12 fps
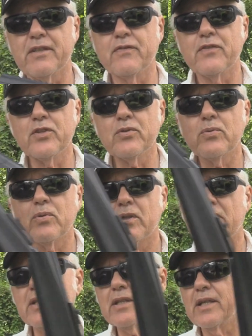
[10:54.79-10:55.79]
if you
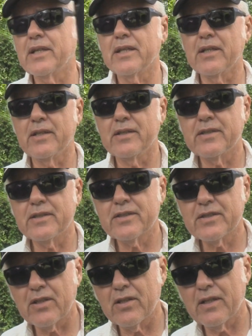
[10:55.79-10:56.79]
want a gun to
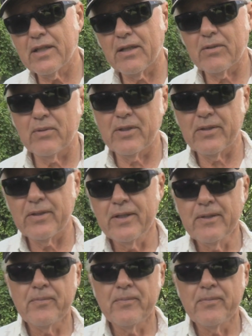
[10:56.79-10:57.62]
start out with,